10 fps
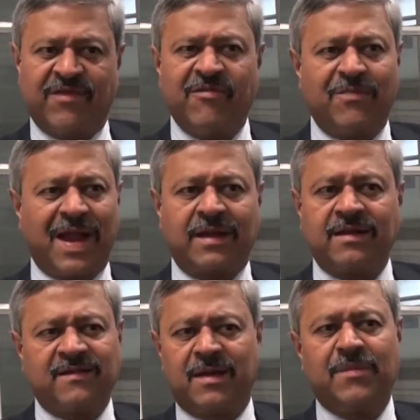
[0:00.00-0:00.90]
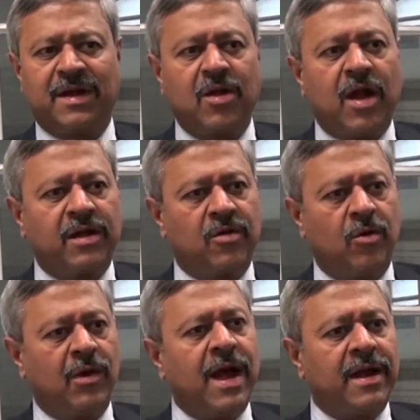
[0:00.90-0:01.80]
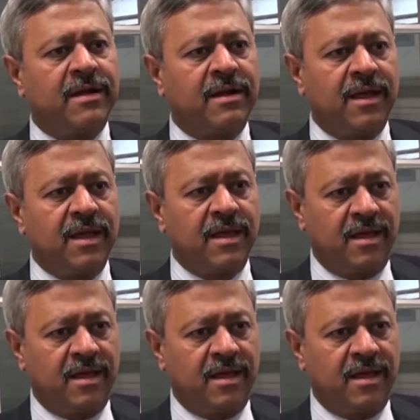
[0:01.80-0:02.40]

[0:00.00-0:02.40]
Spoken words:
we were practicing but not wholeheartedly,